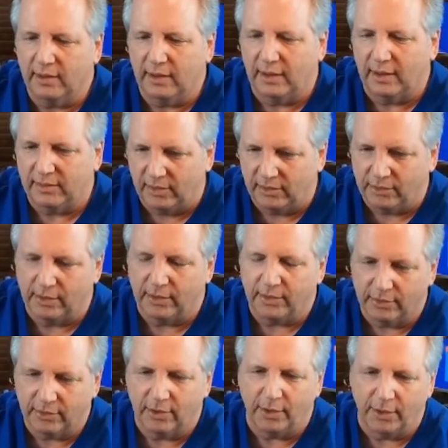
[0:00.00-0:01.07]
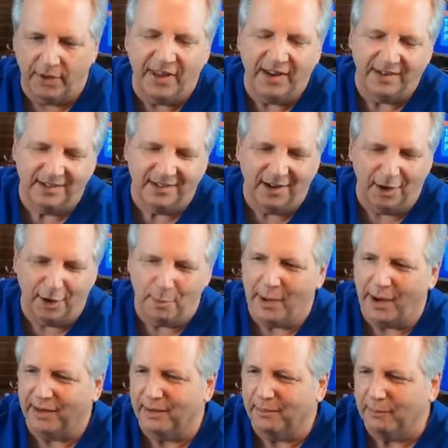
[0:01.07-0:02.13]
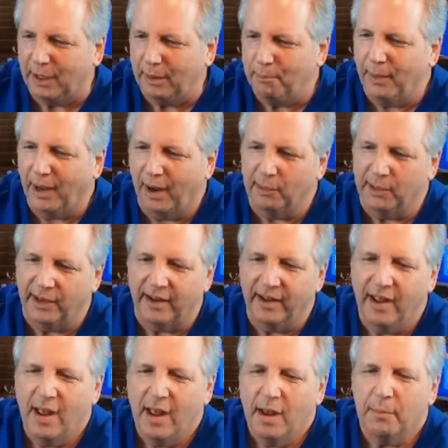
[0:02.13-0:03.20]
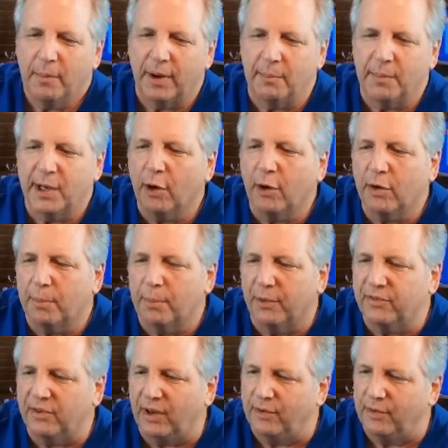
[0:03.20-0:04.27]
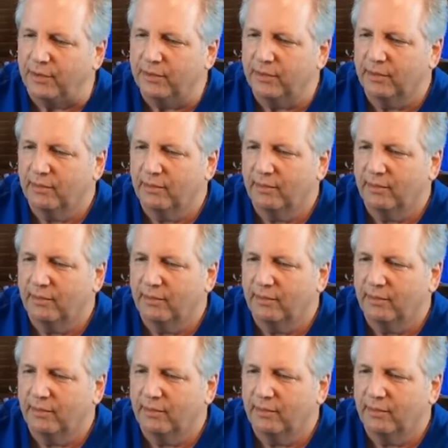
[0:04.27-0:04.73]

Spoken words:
it's easier to just show you than to talk about it and keep babbling. But I'm going to go to procedures.